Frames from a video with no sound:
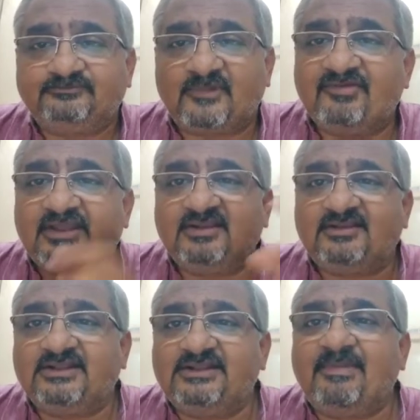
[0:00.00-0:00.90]
We
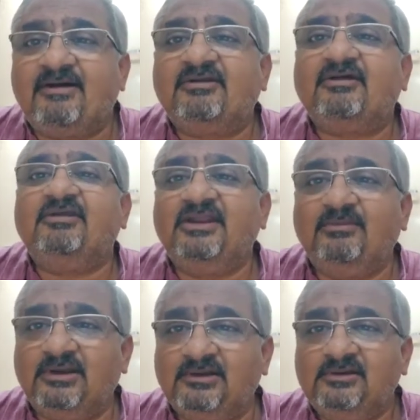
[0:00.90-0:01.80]
can say the power
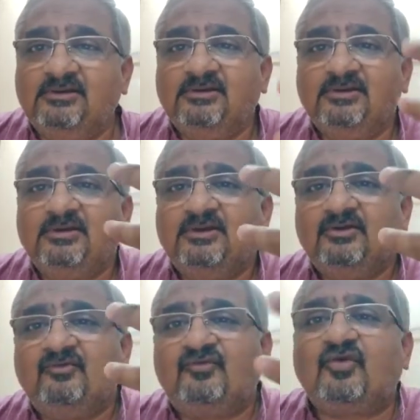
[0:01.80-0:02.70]
available
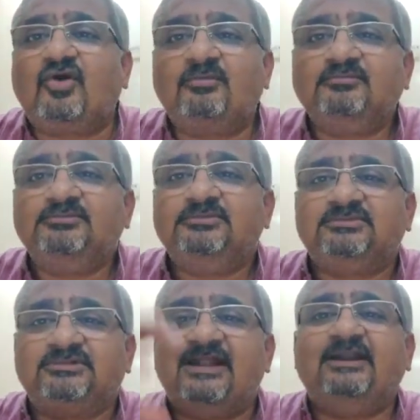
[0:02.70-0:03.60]
from
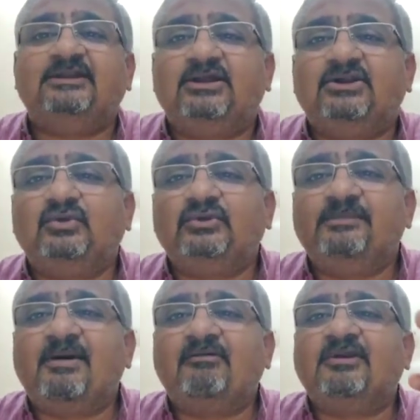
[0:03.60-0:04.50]
that to
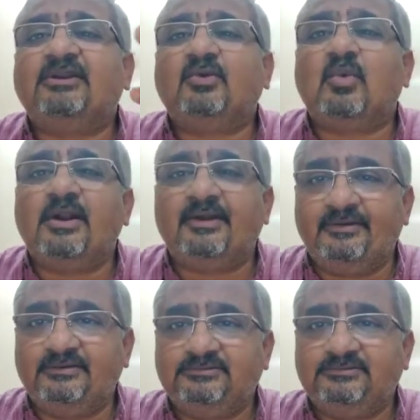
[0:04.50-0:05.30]
the power required.